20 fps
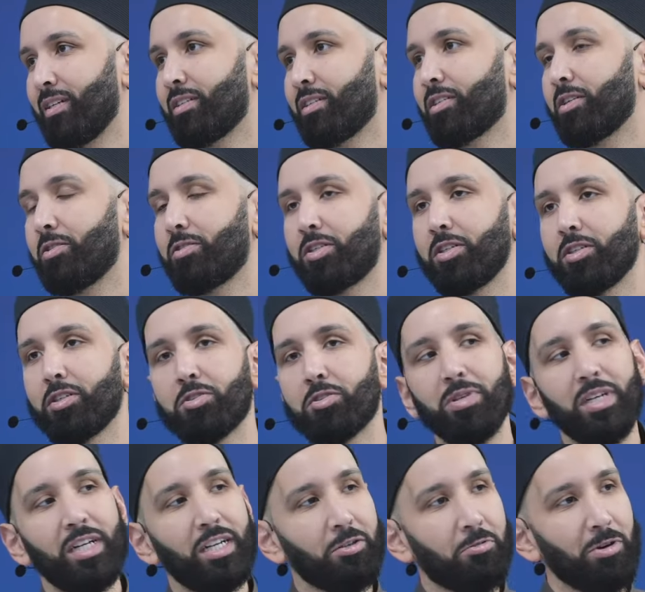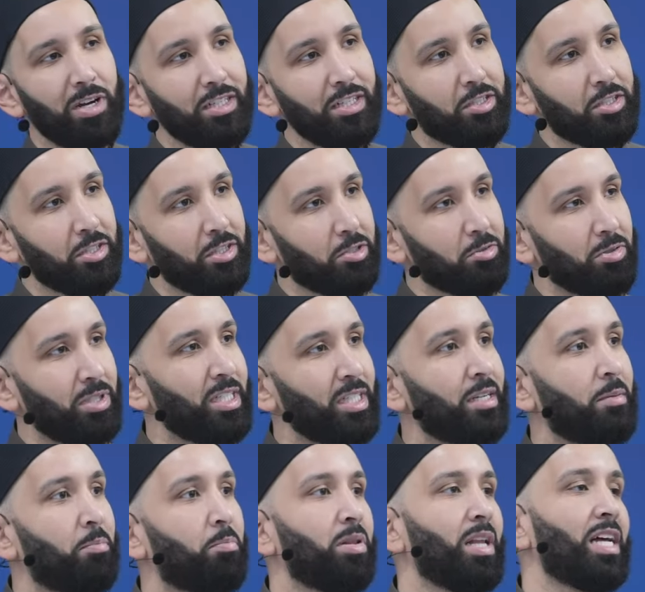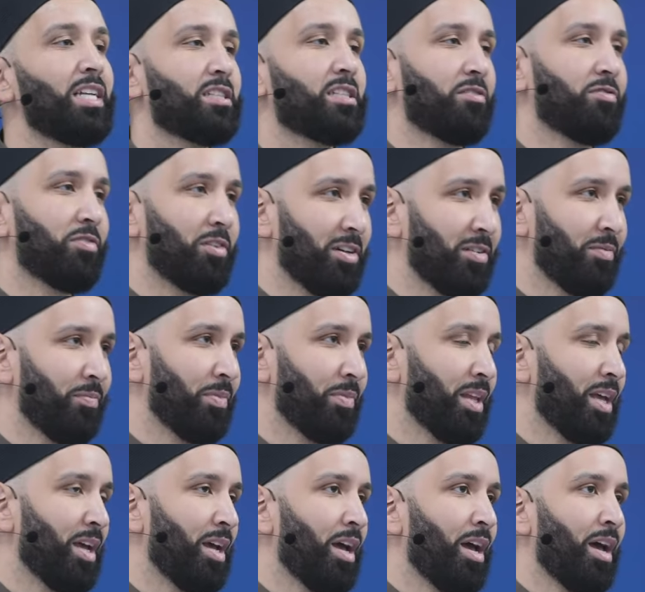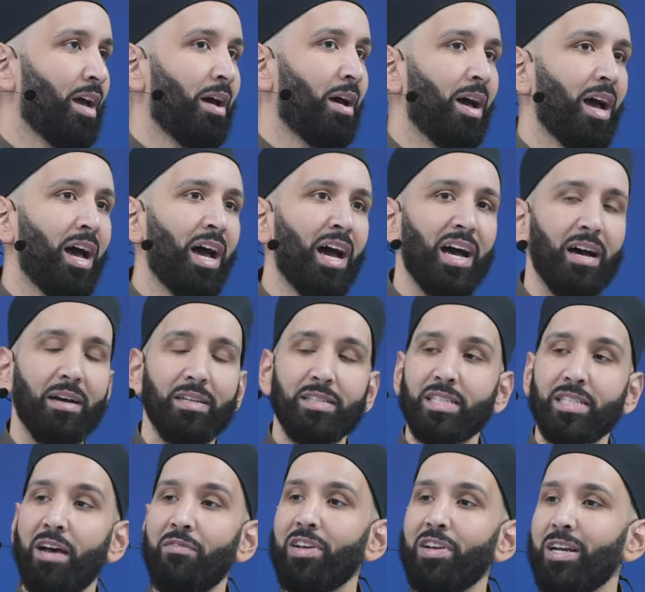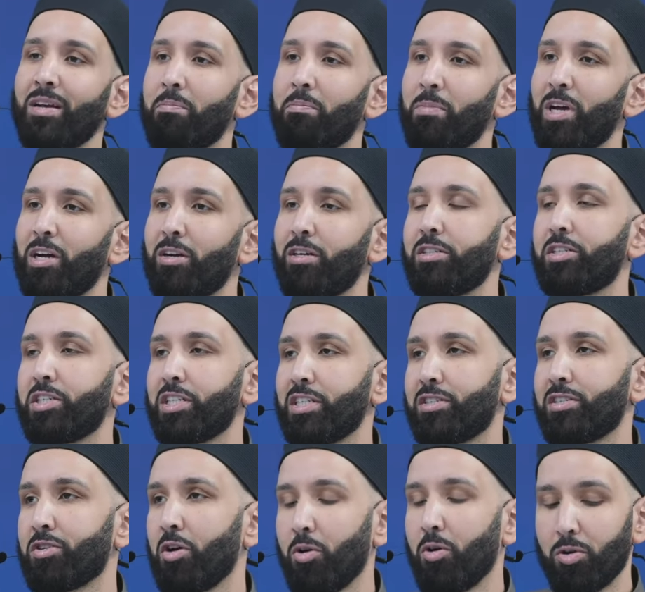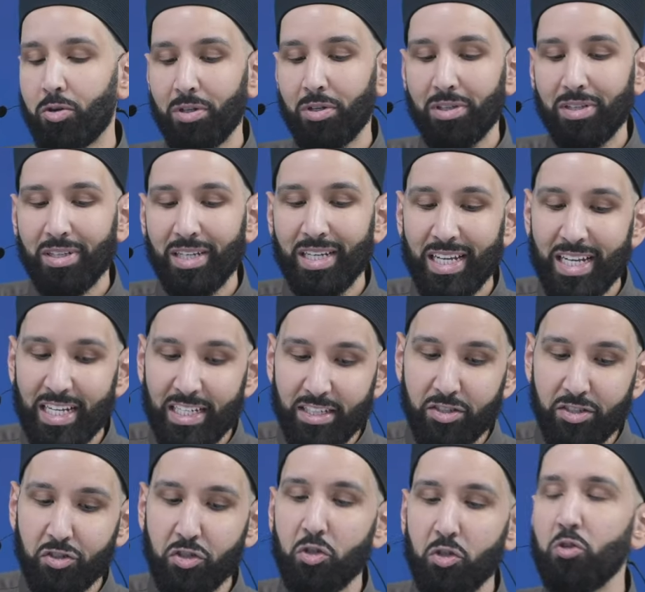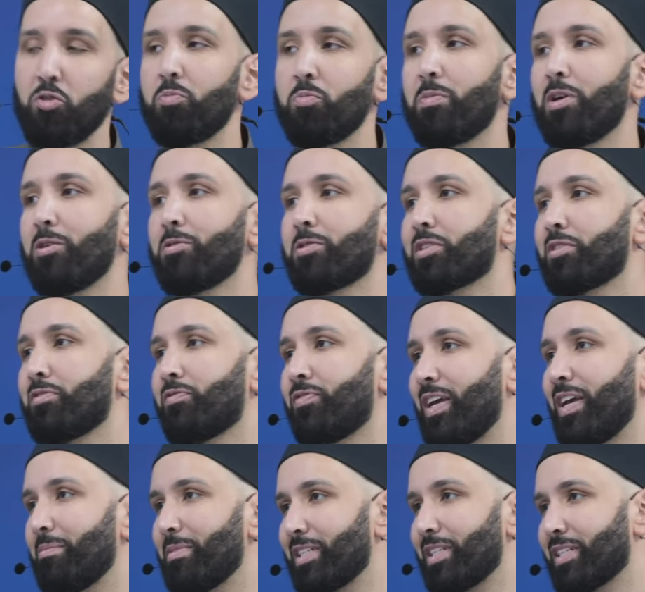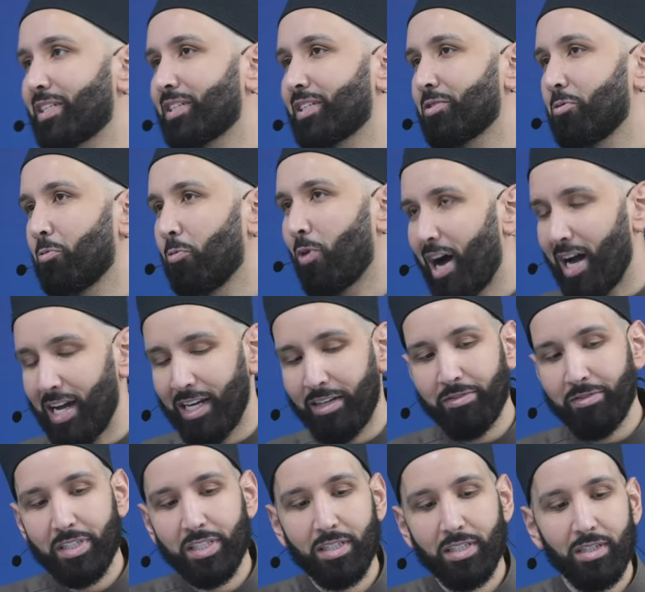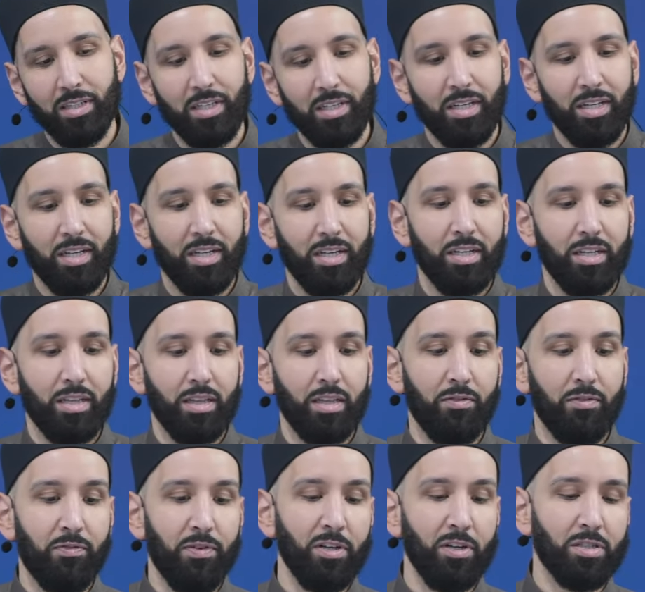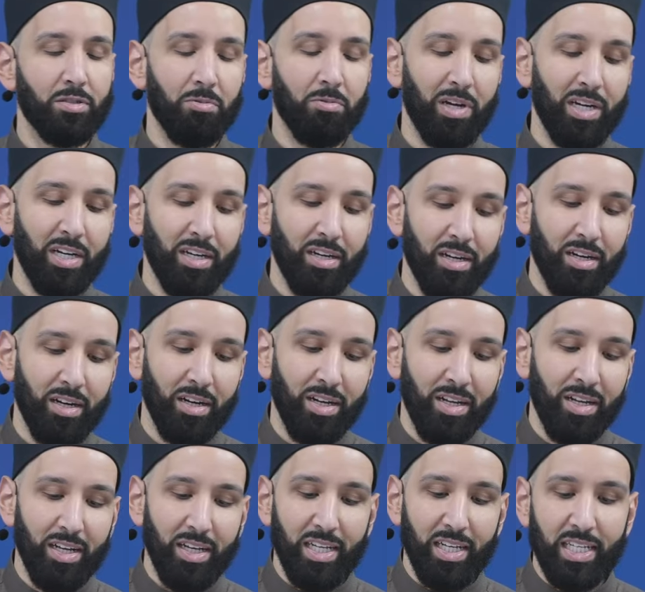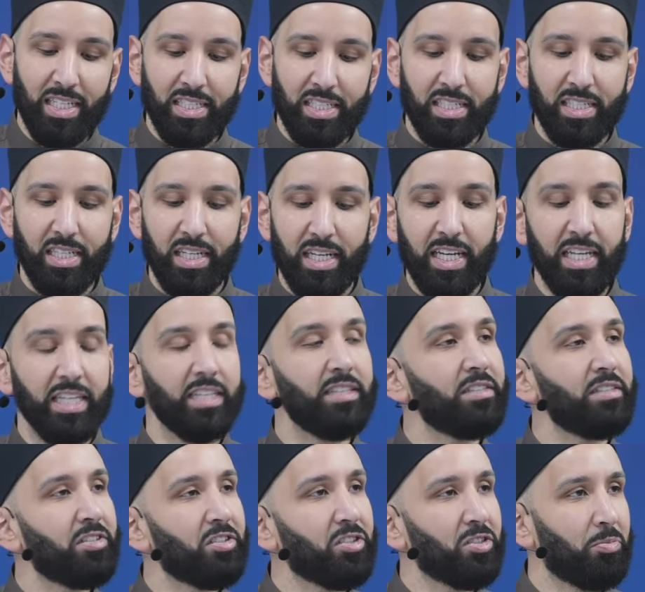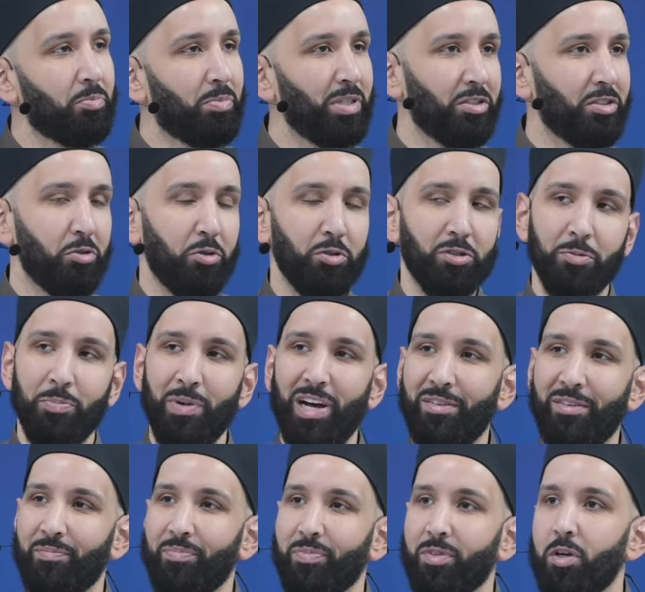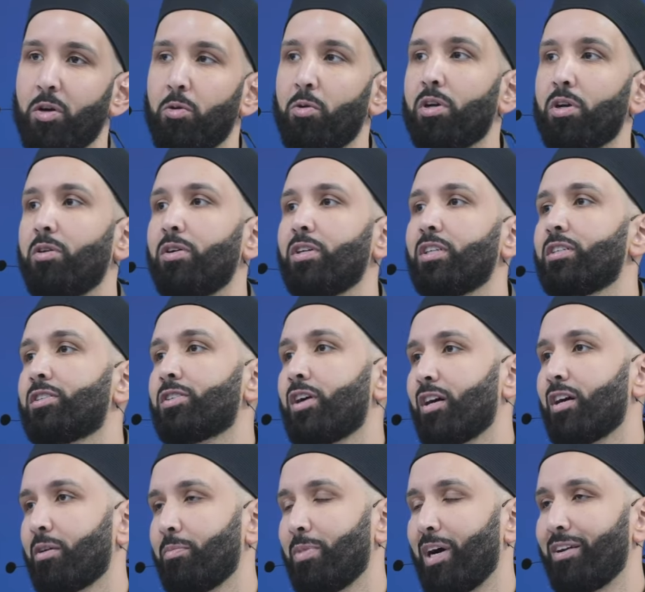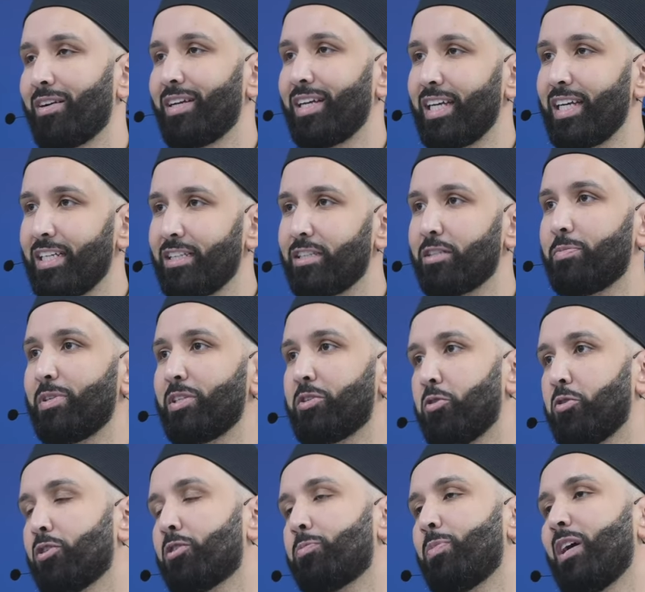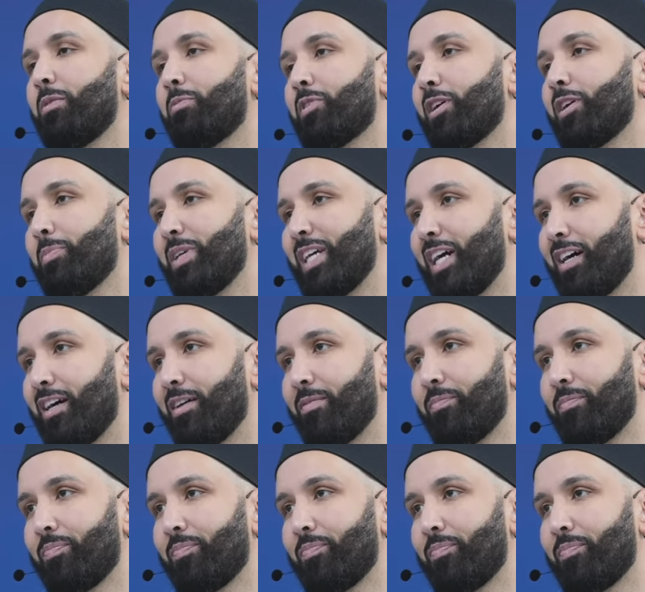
So children and grandchildren, plentiful. 7 marriages total. His 2 most famous wives, the first one is Hind bint Utbah, who we're going to talk about. Hind bint Utbah ibn Rabi'ah.